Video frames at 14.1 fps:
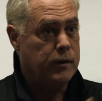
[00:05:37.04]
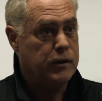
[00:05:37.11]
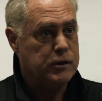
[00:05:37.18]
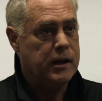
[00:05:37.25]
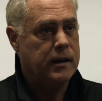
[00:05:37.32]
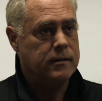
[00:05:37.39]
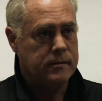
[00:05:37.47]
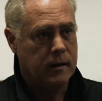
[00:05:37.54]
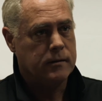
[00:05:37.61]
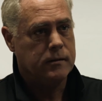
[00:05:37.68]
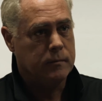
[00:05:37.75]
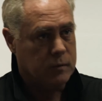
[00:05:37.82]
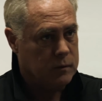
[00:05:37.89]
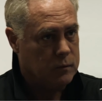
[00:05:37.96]
in the tech
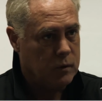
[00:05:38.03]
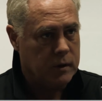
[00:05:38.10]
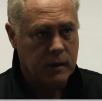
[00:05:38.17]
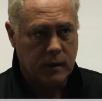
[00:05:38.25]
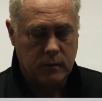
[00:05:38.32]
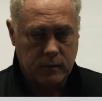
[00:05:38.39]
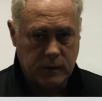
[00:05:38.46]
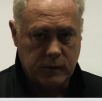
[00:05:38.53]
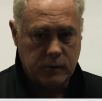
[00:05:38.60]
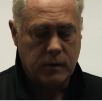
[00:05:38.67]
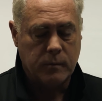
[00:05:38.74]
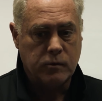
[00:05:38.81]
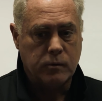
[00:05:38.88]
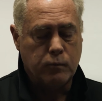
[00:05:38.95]
sector but working on these
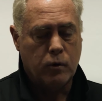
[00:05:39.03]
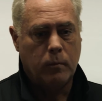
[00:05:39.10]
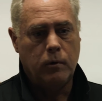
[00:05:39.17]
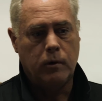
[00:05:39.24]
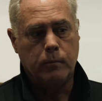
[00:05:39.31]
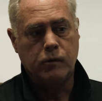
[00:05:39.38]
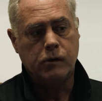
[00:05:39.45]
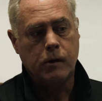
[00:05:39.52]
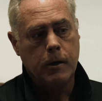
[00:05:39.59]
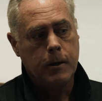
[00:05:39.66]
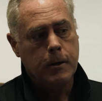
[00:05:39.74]
types of problems,